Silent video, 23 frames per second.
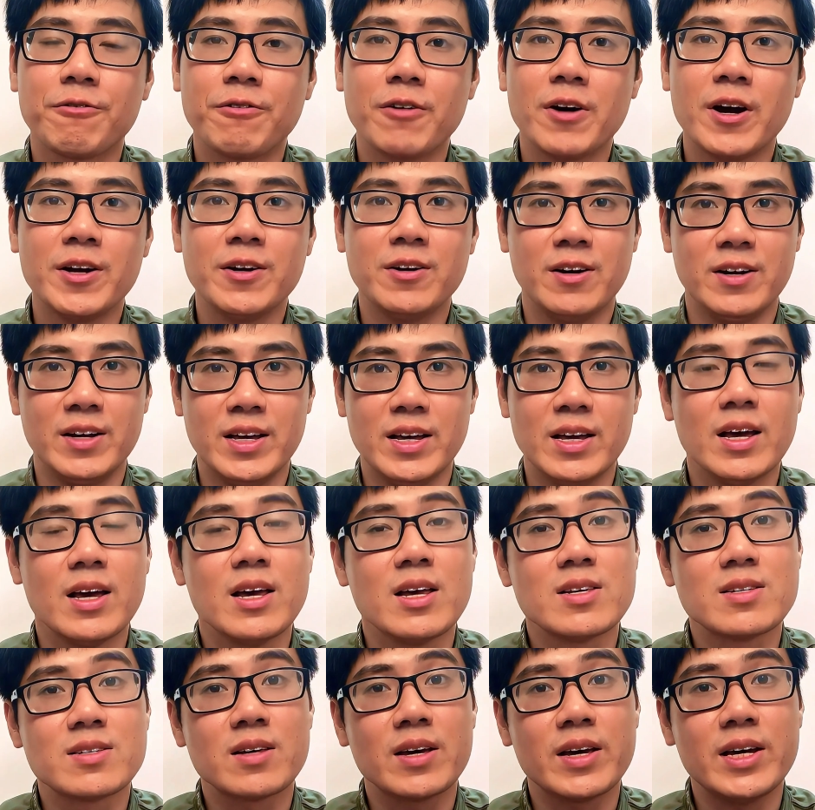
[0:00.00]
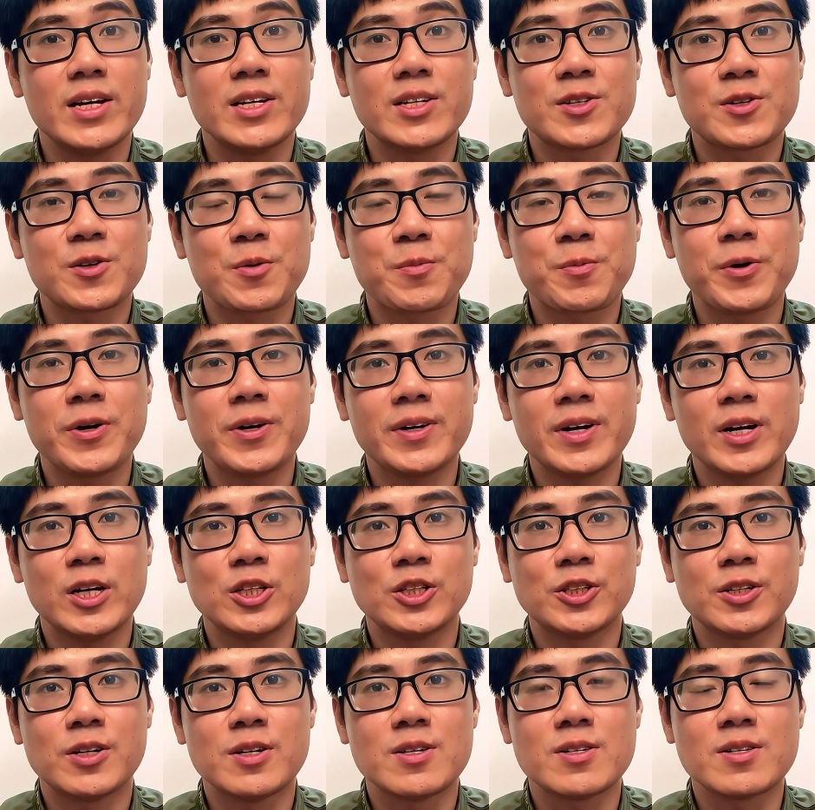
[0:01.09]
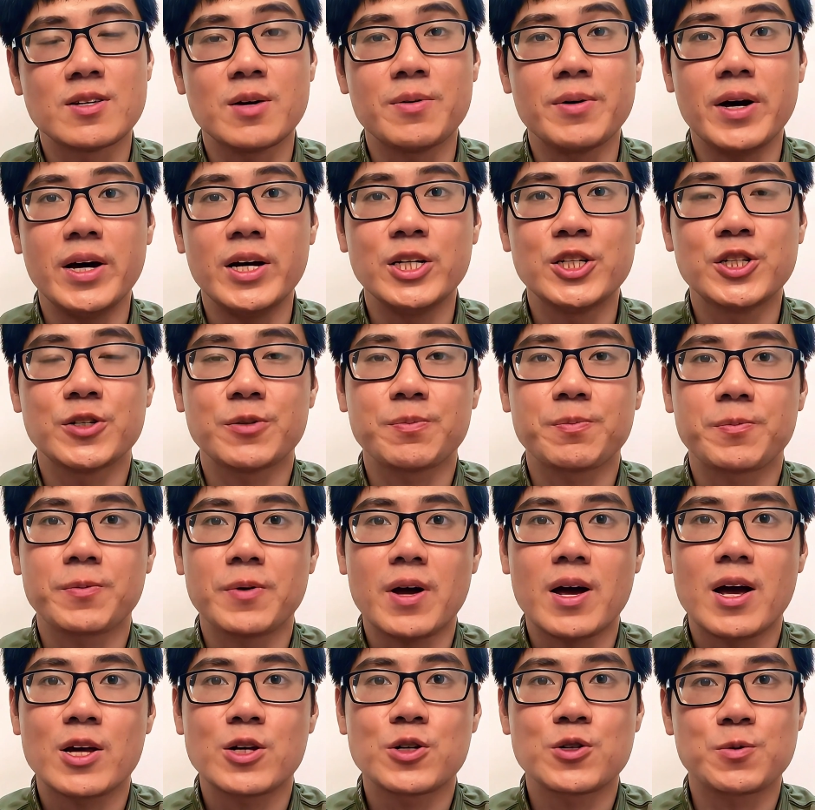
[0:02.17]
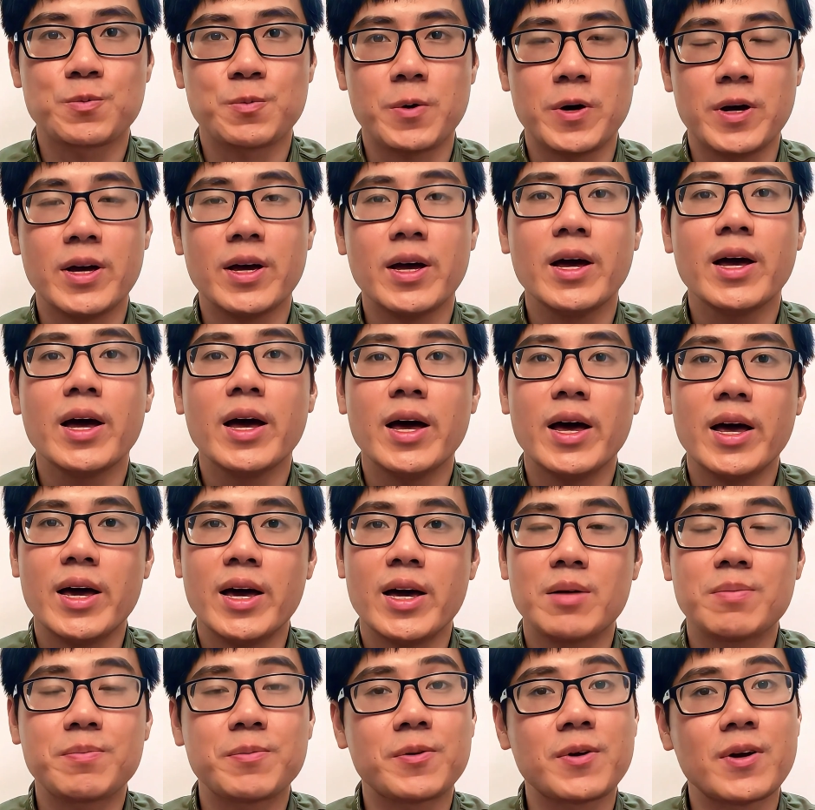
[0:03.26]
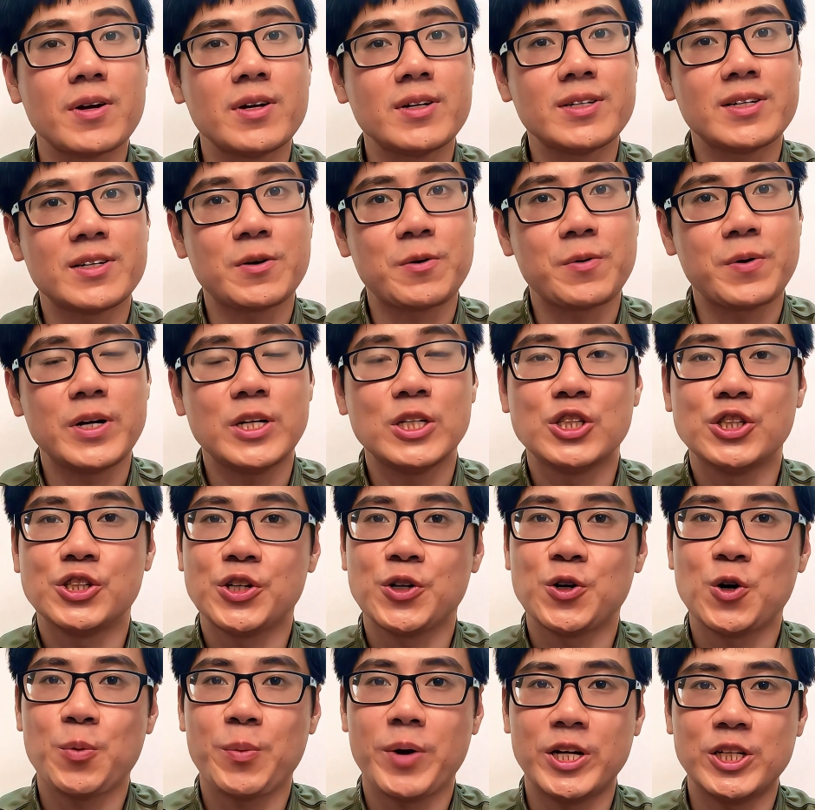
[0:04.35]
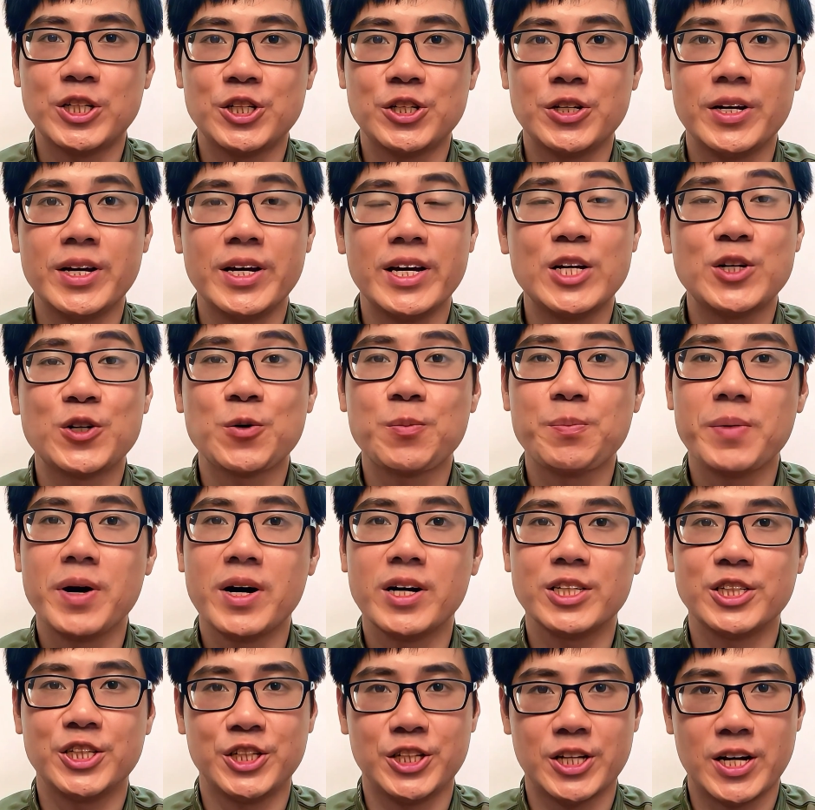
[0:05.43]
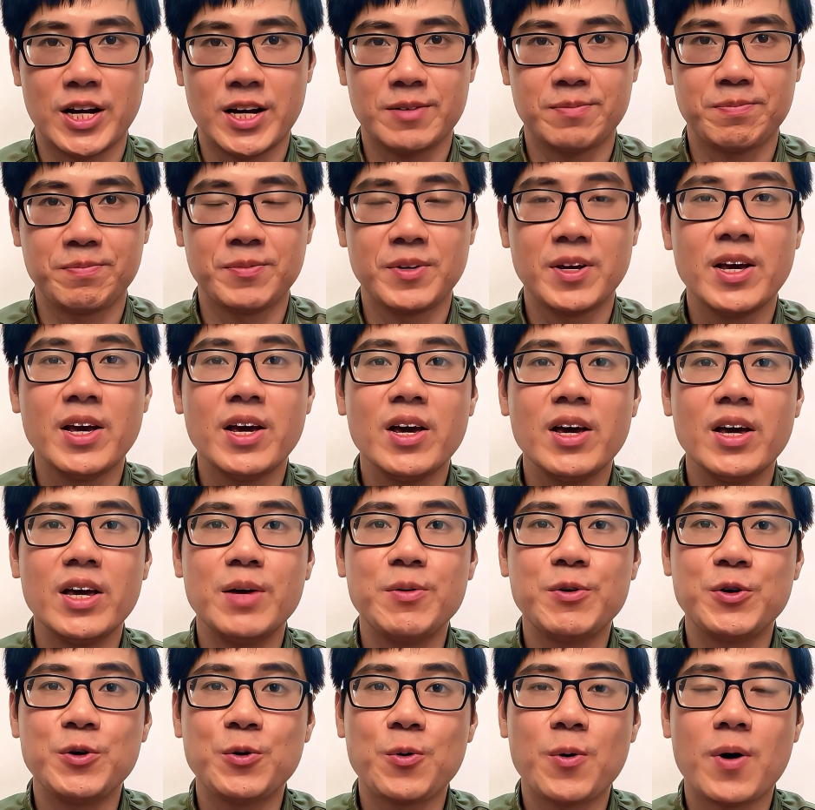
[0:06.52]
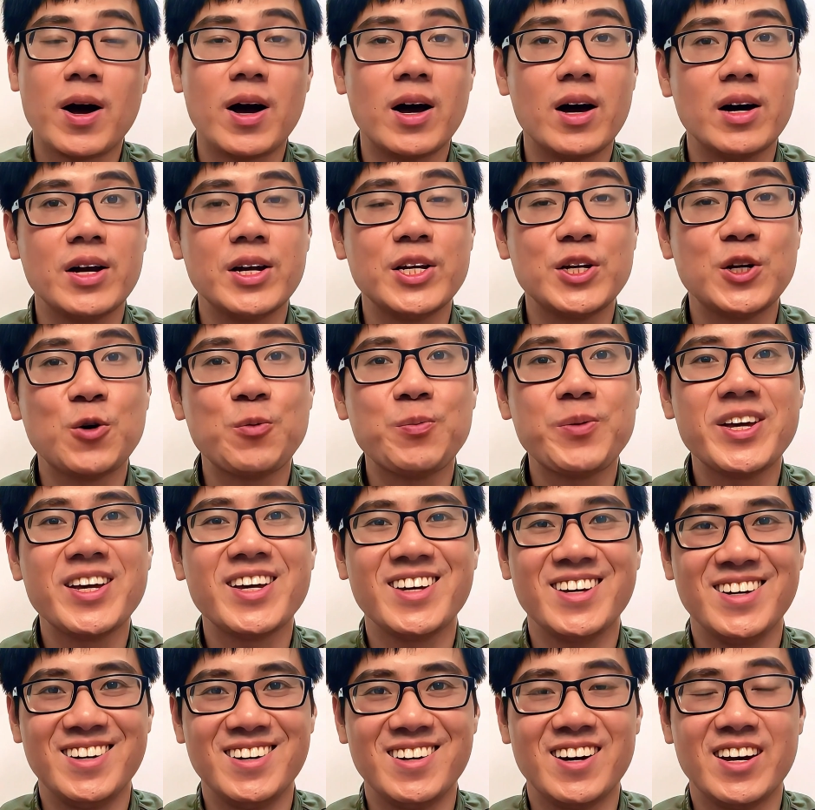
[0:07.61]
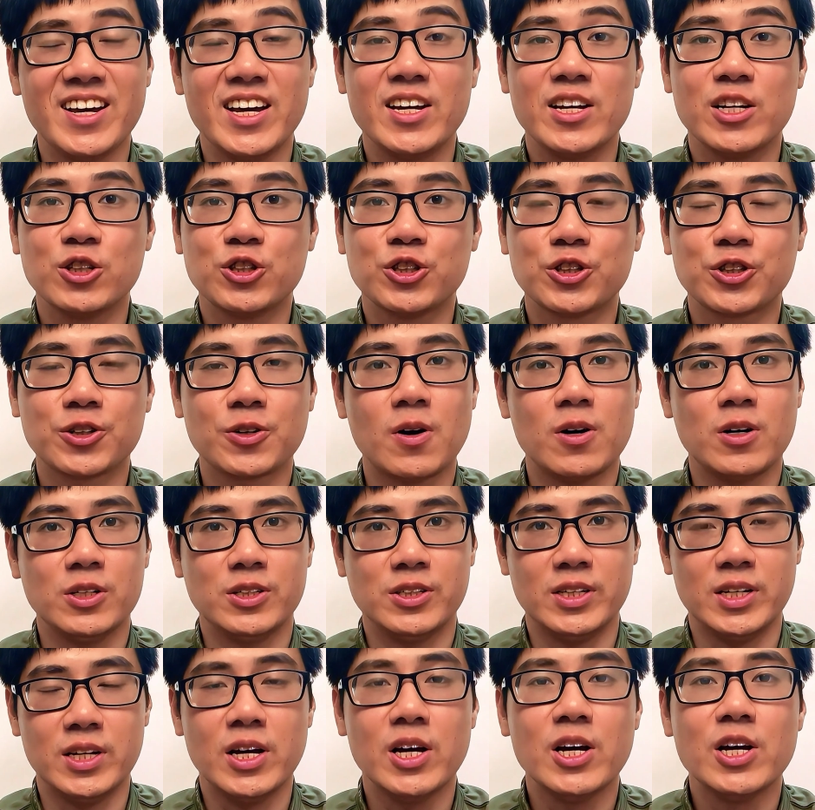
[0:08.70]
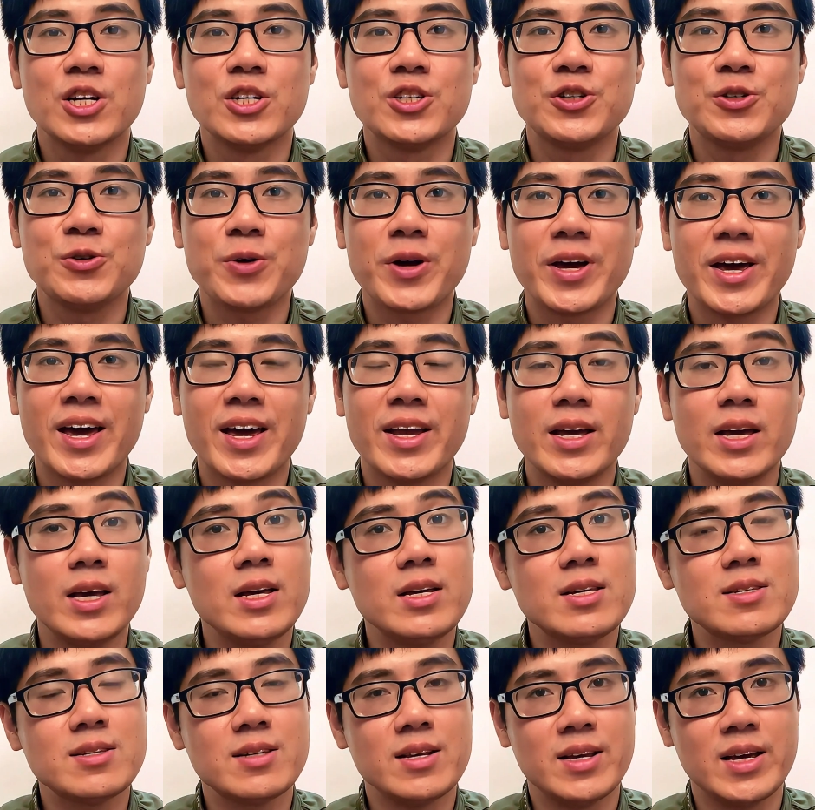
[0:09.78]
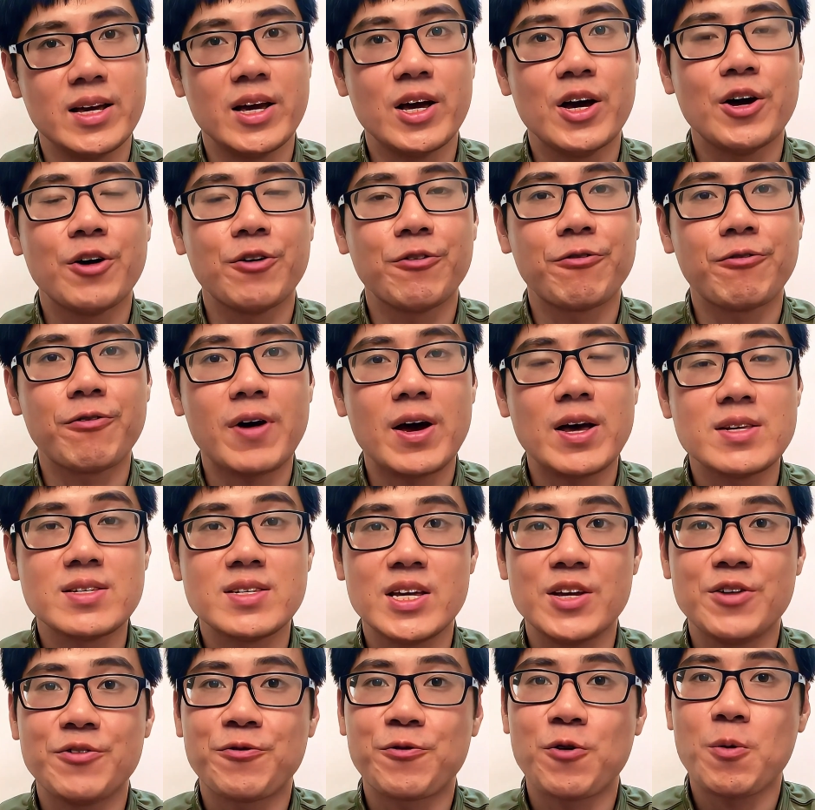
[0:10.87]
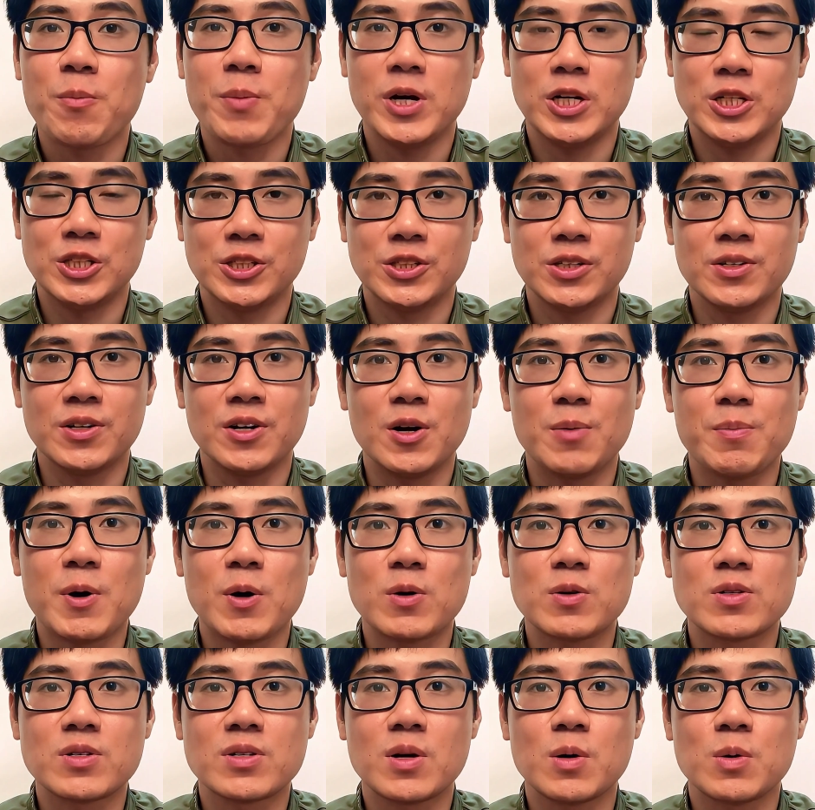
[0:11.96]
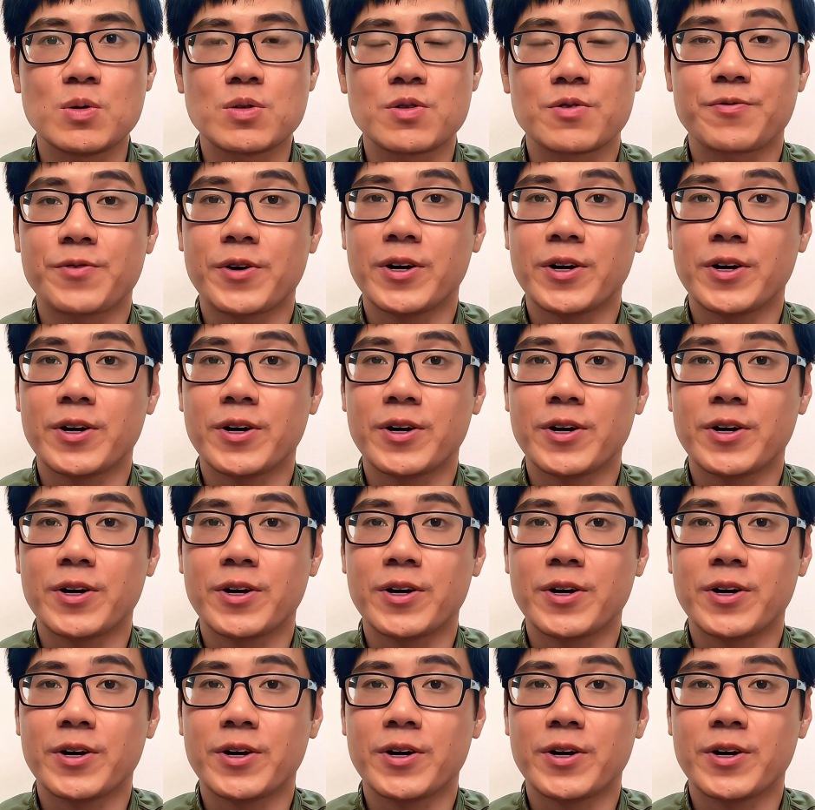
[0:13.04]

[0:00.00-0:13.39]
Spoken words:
Finally, the interpretations of each aspect and planetary geometry in your birth chart. If you are a new beginner in astrology, you can easily find the information about those